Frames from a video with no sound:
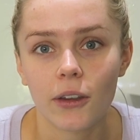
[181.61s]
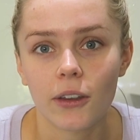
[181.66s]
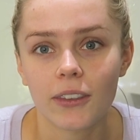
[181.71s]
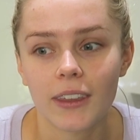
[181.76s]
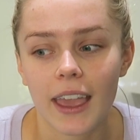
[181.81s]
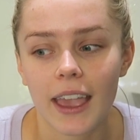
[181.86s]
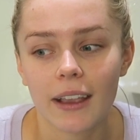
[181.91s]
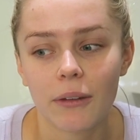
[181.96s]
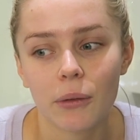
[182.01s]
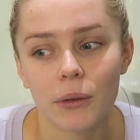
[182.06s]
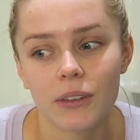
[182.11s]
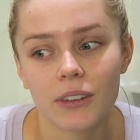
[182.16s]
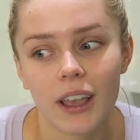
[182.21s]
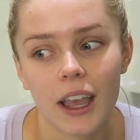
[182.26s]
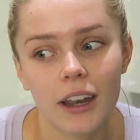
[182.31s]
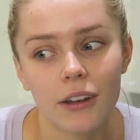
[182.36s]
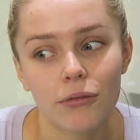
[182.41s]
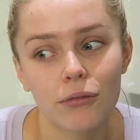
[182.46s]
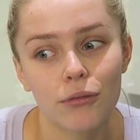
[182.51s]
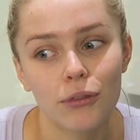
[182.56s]
So I was like, well, it's
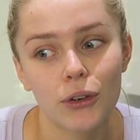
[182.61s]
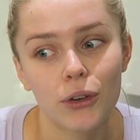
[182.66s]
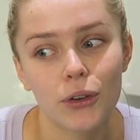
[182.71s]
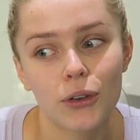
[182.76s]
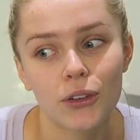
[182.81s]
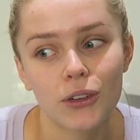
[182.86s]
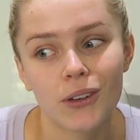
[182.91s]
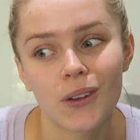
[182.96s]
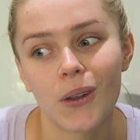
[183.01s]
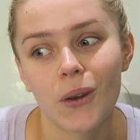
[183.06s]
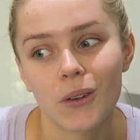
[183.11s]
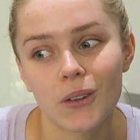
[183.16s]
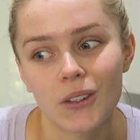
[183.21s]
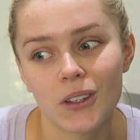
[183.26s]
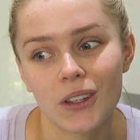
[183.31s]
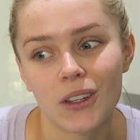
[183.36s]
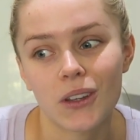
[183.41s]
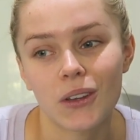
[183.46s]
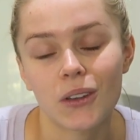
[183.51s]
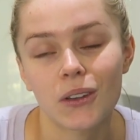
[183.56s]
kind of rude not
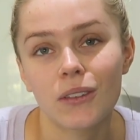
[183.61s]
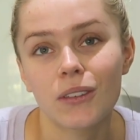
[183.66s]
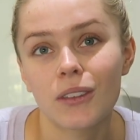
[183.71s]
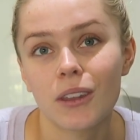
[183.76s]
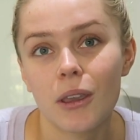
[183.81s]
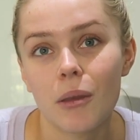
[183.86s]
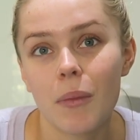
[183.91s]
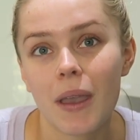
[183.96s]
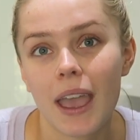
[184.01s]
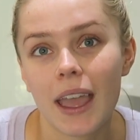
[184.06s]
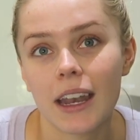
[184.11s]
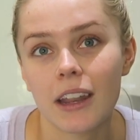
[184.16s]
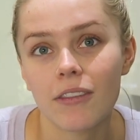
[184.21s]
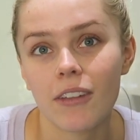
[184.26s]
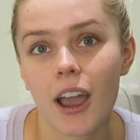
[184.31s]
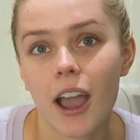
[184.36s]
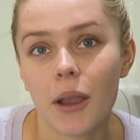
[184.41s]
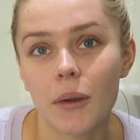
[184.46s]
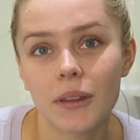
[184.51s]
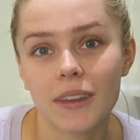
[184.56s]
to use them. And if
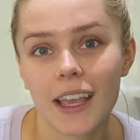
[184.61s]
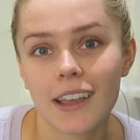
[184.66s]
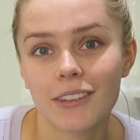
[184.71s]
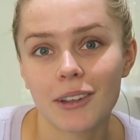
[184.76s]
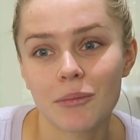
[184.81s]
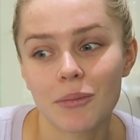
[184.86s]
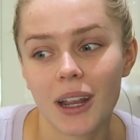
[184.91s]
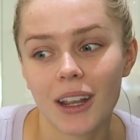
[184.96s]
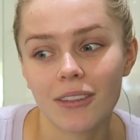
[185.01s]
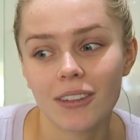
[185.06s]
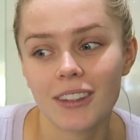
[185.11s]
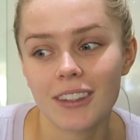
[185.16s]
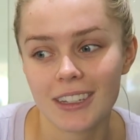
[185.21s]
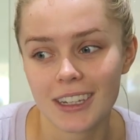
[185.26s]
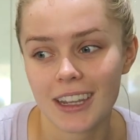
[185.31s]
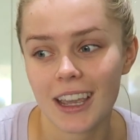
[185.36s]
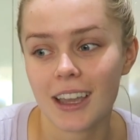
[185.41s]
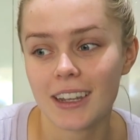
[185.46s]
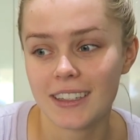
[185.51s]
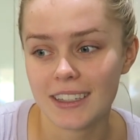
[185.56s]
I was having breakfast
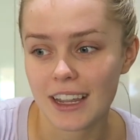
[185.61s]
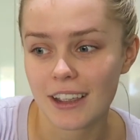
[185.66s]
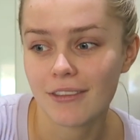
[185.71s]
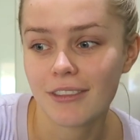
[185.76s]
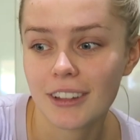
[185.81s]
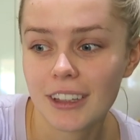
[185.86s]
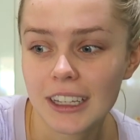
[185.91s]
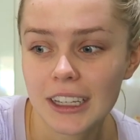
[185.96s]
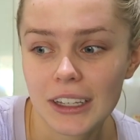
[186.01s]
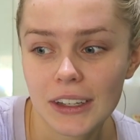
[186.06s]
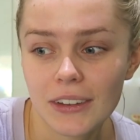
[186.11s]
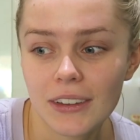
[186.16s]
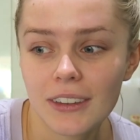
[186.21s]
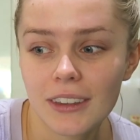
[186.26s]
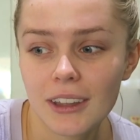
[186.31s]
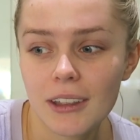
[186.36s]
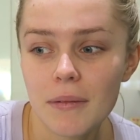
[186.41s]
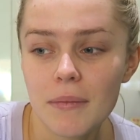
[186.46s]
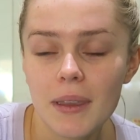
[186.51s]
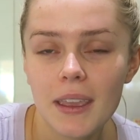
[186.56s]
here, I'd definitely use
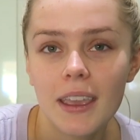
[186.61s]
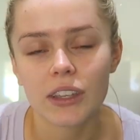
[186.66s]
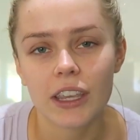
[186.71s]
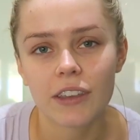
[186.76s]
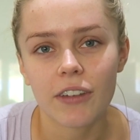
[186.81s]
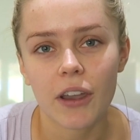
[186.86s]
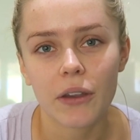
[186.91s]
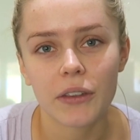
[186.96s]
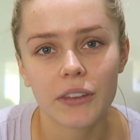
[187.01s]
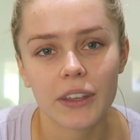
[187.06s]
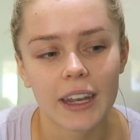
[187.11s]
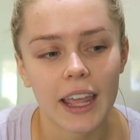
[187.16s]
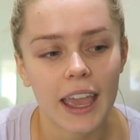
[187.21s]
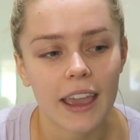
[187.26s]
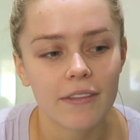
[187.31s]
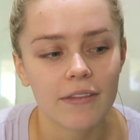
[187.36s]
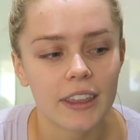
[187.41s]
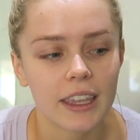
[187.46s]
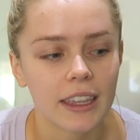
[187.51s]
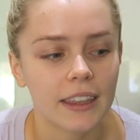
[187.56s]
them. So if I was gonna
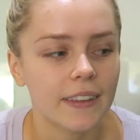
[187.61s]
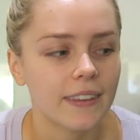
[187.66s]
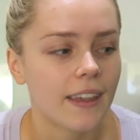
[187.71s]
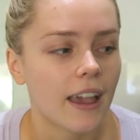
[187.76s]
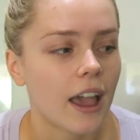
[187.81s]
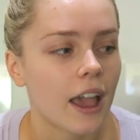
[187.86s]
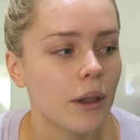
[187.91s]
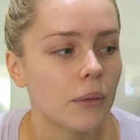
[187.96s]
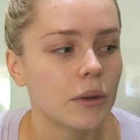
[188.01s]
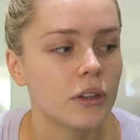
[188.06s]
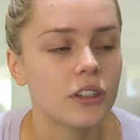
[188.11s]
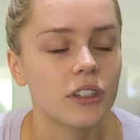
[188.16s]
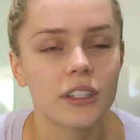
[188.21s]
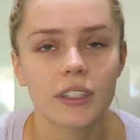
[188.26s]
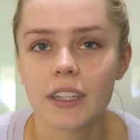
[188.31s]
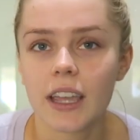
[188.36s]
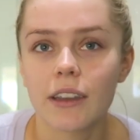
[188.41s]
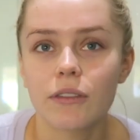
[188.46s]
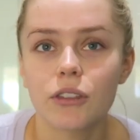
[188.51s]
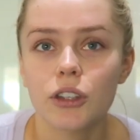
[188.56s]
have this, I would
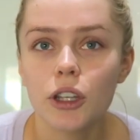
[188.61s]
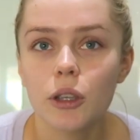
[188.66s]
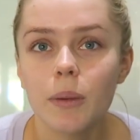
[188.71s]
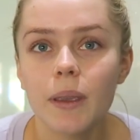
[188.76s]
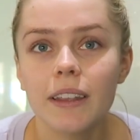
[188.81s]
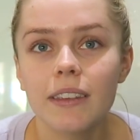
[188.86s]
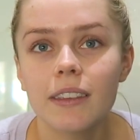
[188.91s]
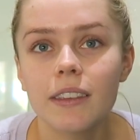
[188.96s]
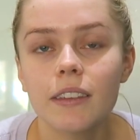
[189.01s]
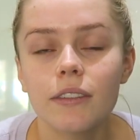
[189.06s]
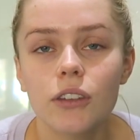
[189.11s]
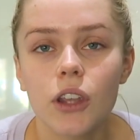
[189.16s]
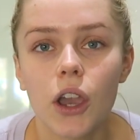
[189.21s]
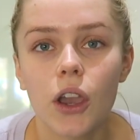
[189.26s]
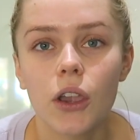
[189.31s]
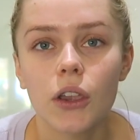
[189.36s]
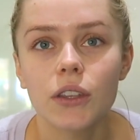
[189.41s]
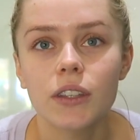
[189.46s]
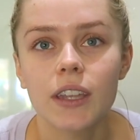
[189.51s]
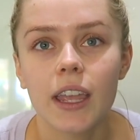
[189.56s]
just have 2 pieces of
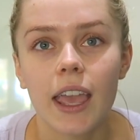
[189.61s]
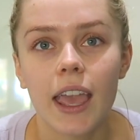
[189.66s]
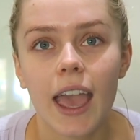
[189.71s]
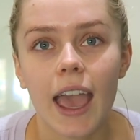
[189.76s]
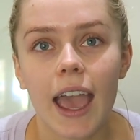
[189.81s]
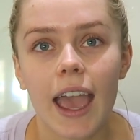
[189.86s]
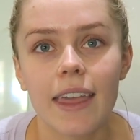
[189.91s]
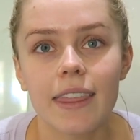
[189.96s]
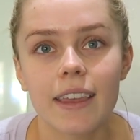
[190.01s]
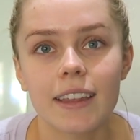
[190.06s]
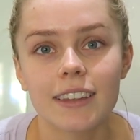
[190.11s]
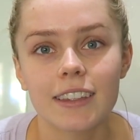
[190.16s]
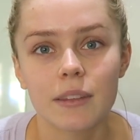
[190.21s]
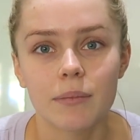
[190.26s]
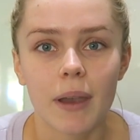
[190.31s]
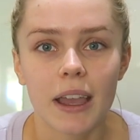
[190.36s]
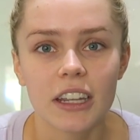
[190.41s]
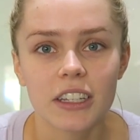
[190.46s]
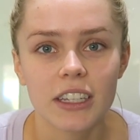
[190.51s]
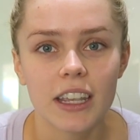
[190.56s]
toast and then
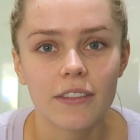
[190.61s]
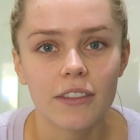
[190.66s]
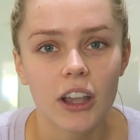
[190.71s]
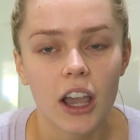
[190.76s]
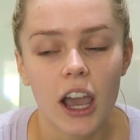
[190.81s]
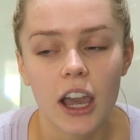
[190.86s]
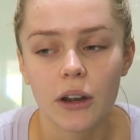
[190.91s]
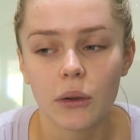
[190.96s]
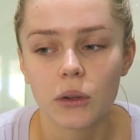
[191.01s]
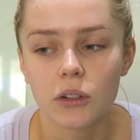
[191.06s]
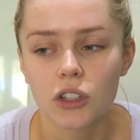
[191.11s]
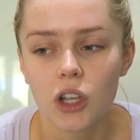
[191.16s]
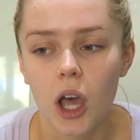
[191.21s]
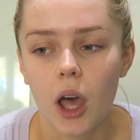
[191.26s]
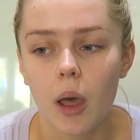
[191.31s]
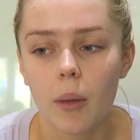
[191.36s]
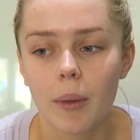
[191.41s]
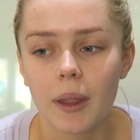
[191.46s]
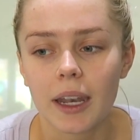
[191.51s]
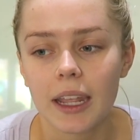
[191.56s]
smash the avocado on
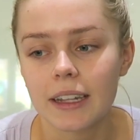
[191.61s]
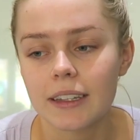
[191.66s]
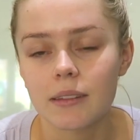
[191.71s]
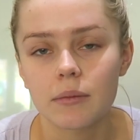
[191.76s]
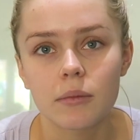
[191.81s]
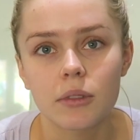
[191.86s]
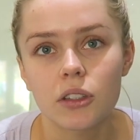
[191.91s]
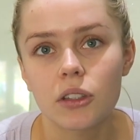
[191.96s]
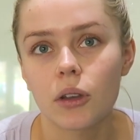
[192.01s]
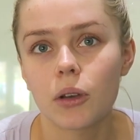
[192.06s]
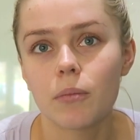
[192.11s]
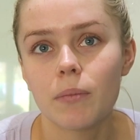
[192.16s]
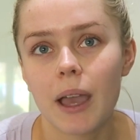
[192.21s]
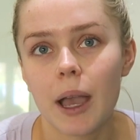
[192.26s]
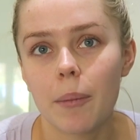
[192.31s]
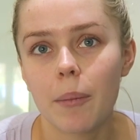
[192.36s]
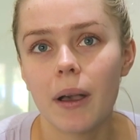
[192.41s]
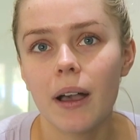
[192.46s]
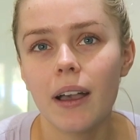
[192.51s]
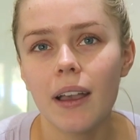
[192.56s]
top and add some salt and
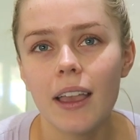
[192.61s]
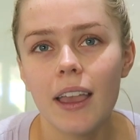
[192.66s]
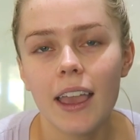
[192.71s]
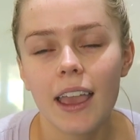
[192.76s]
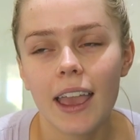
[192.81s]
pepper.